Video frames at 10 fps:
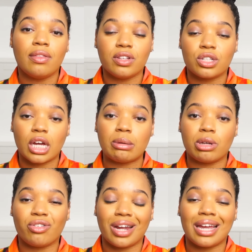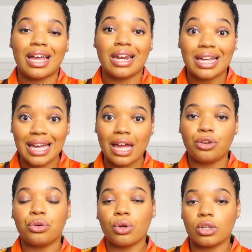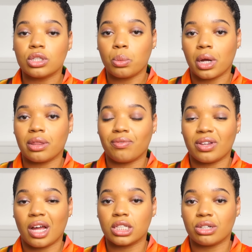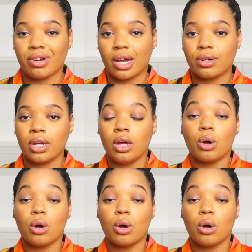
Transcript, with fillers: These are gonna be great. And again, you can also wear them for lounging around.